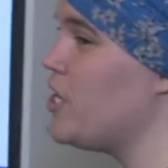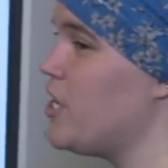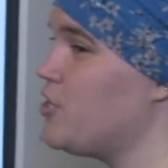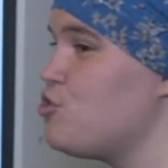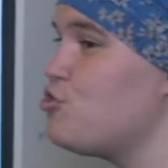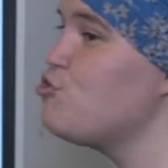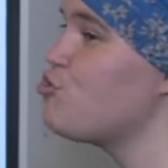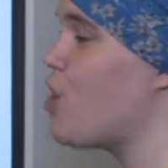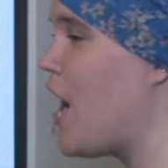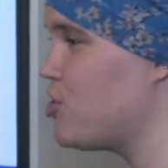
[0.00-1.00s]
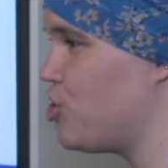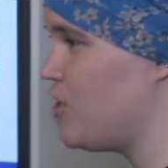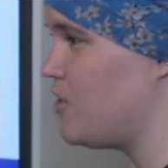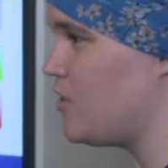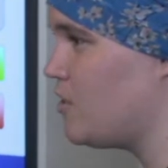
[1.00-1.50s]
get 2
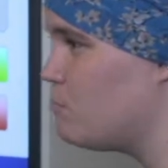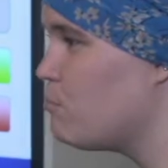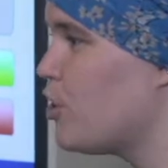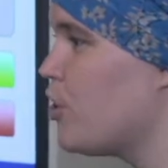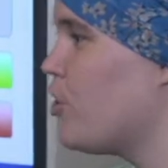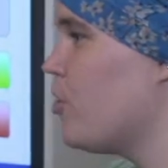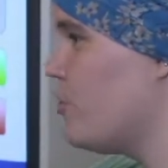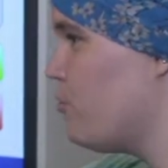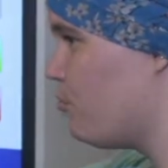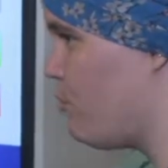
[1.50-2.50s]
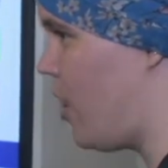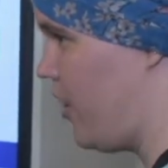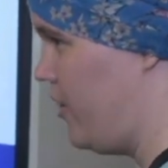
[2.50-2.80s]
crashes per run.